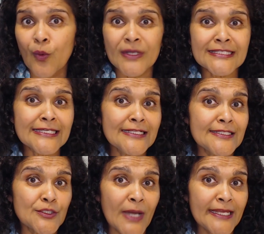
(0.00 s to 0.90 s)
What
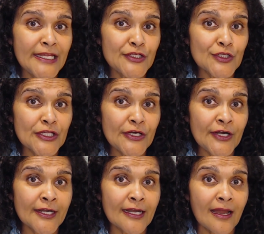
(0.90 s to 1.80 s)
skills do I need to
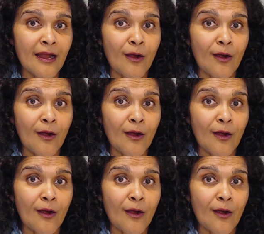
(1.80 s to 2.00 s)
learn?